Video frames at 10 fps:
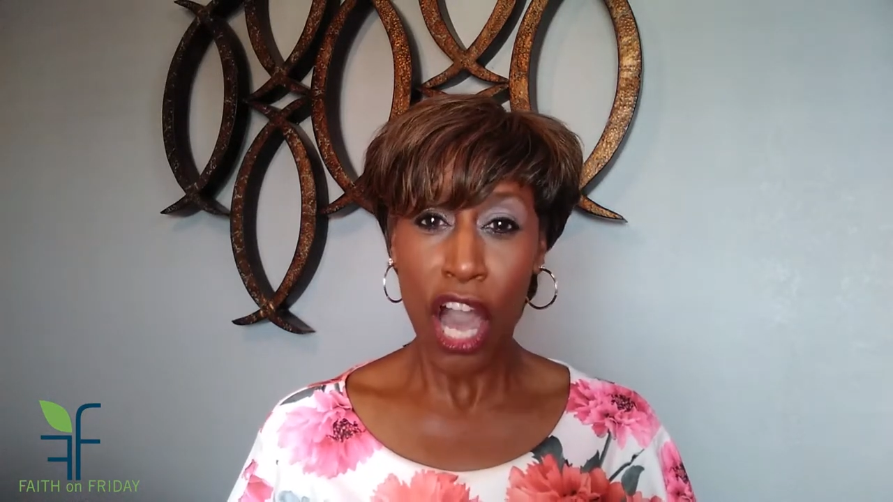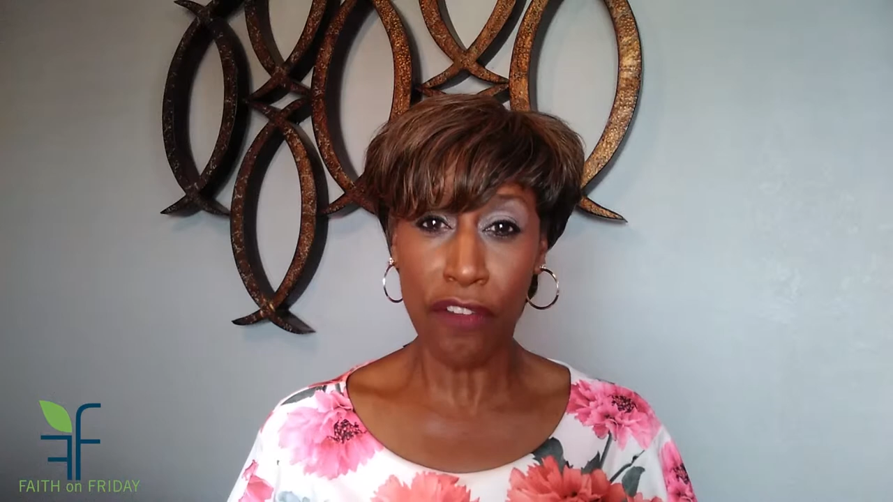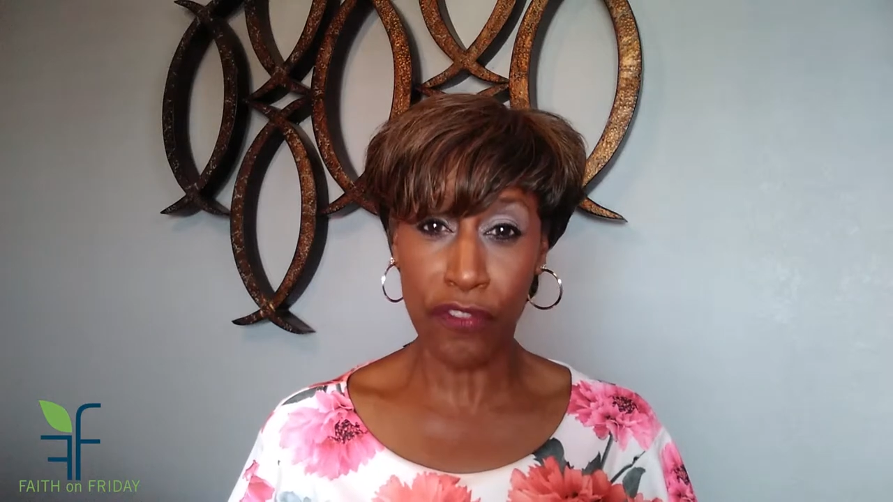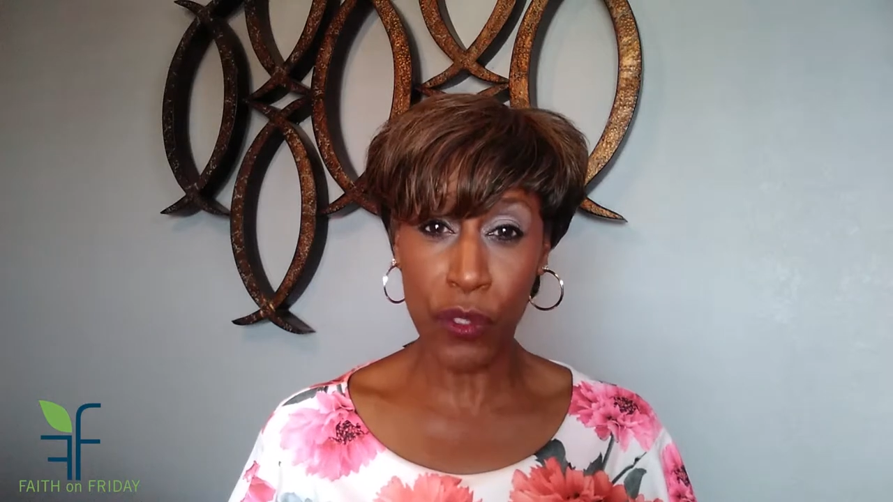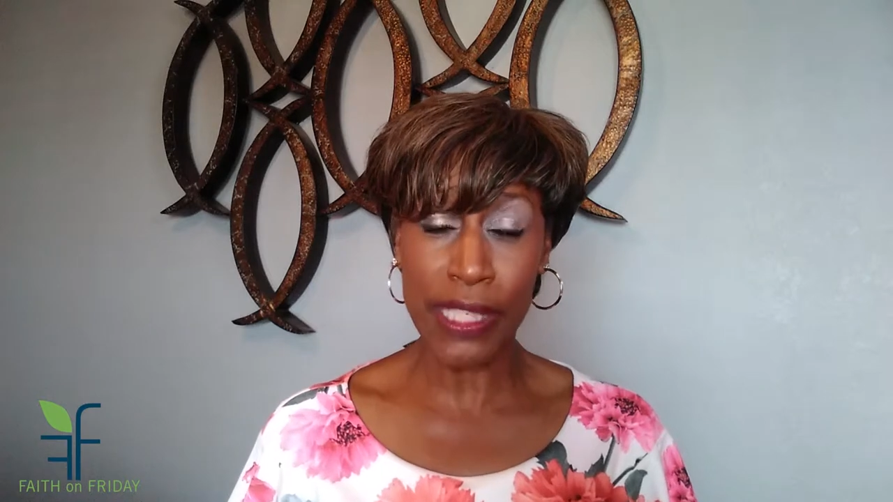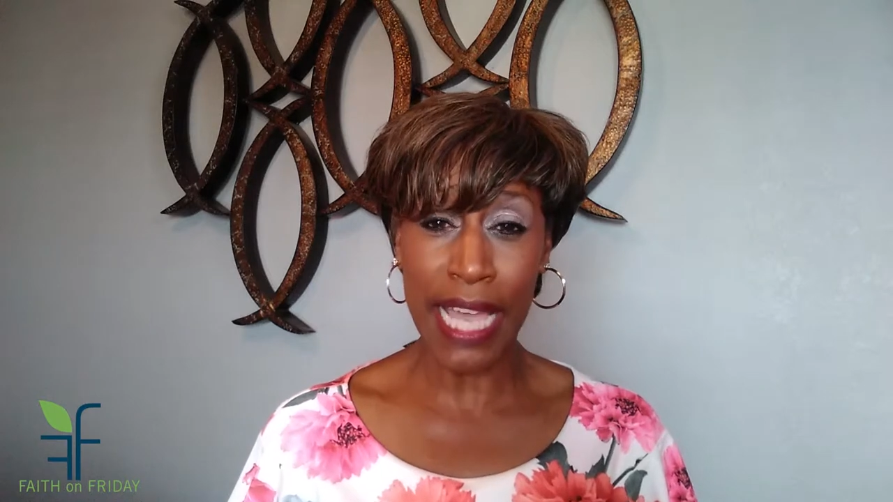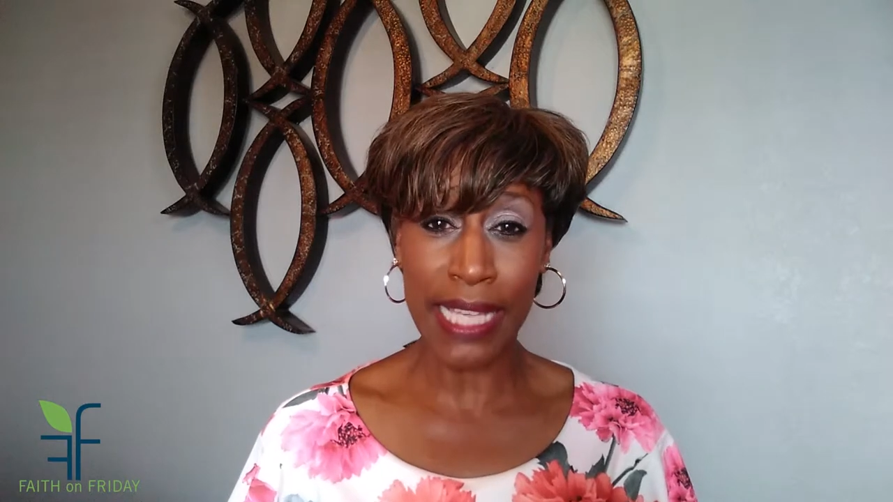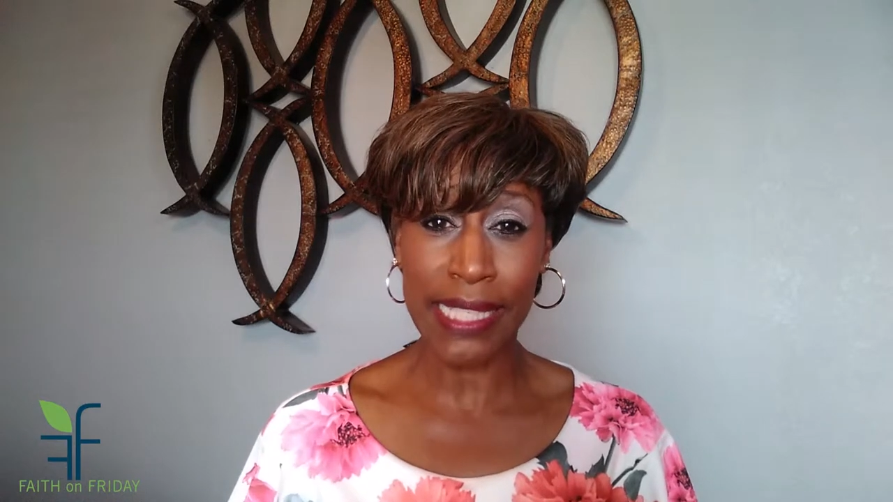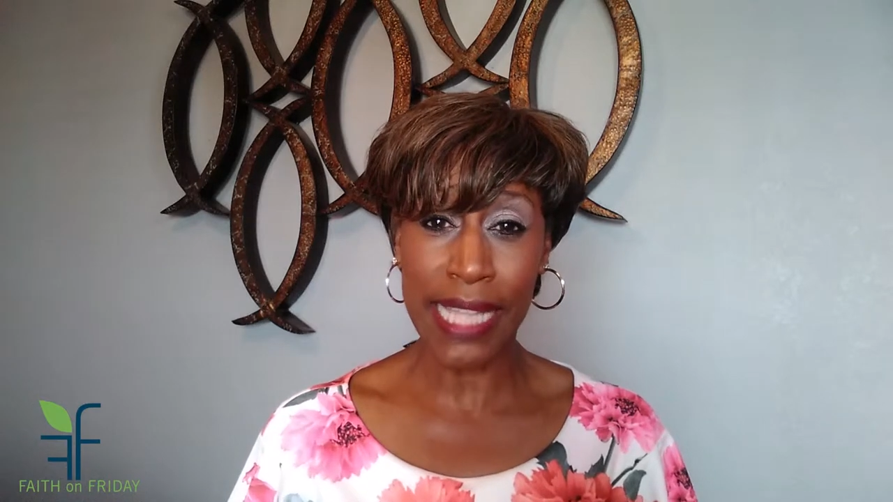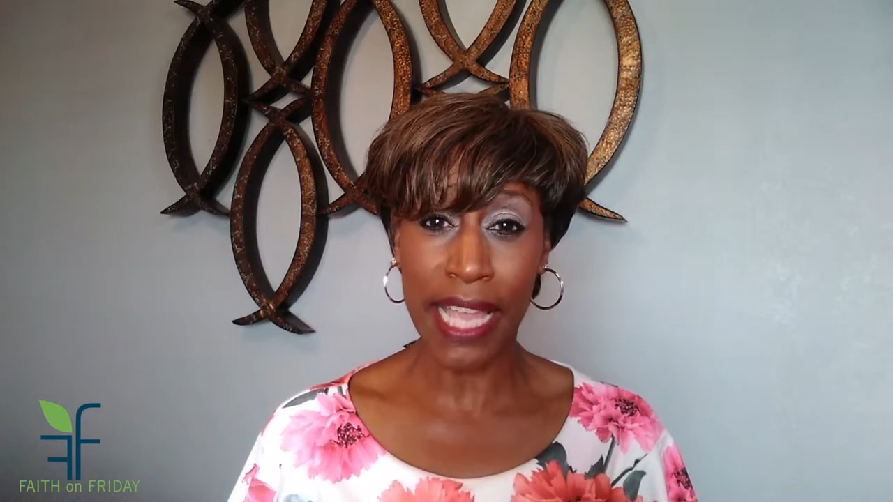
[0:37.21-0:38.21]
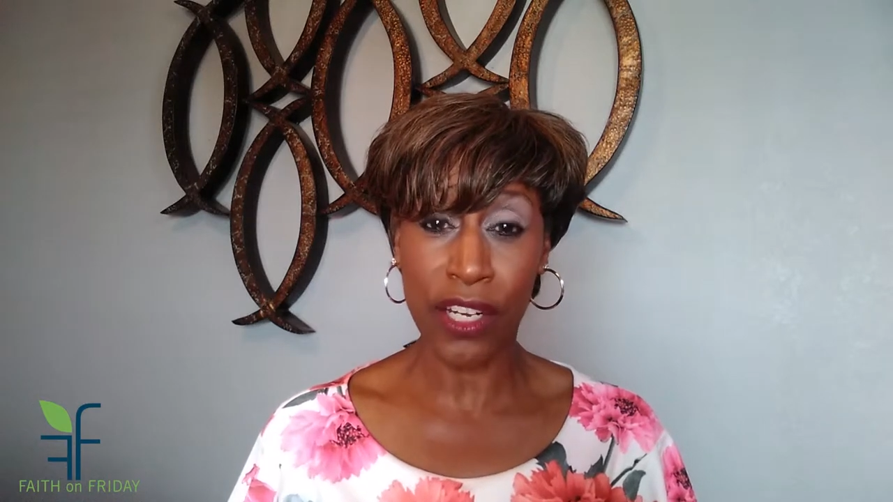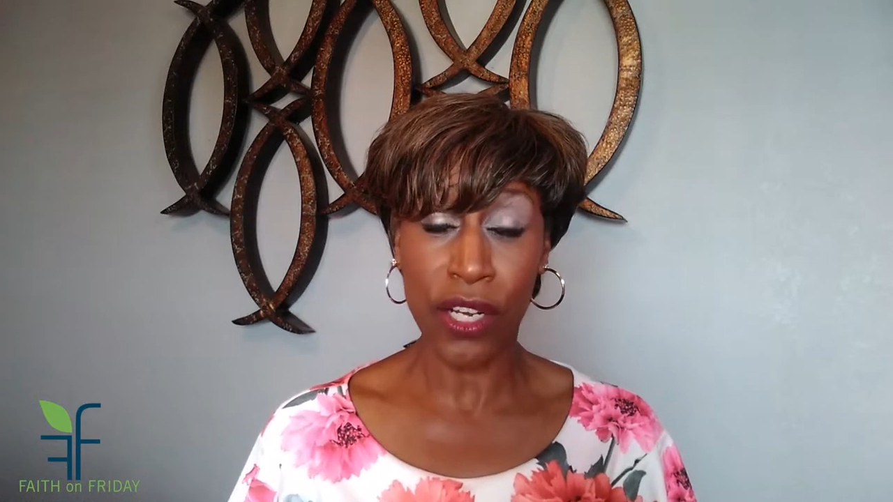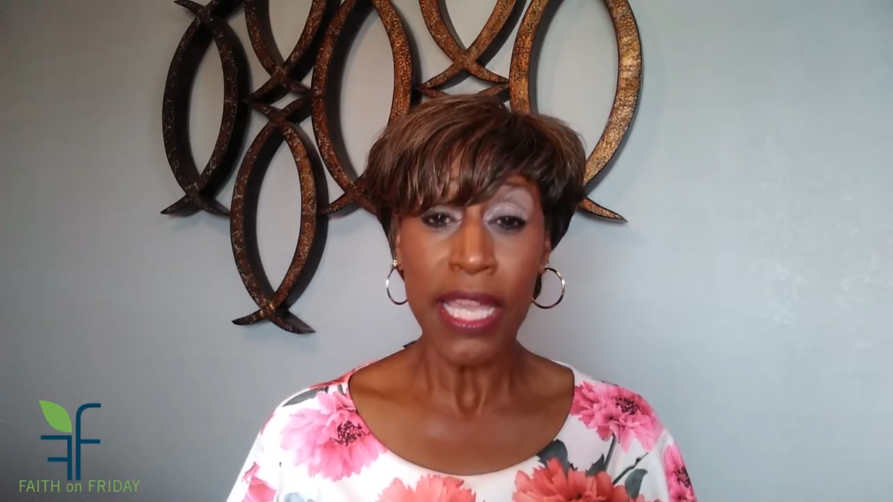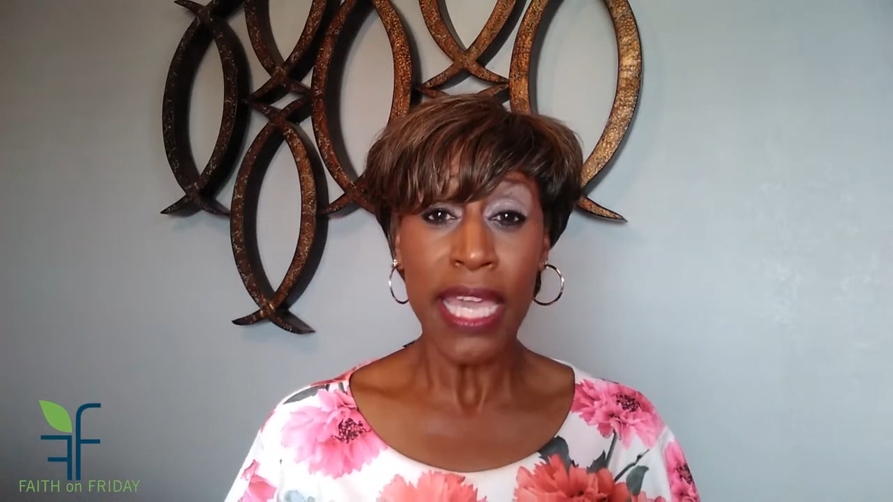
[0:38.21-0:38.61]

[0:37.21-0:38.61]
A few seconds later,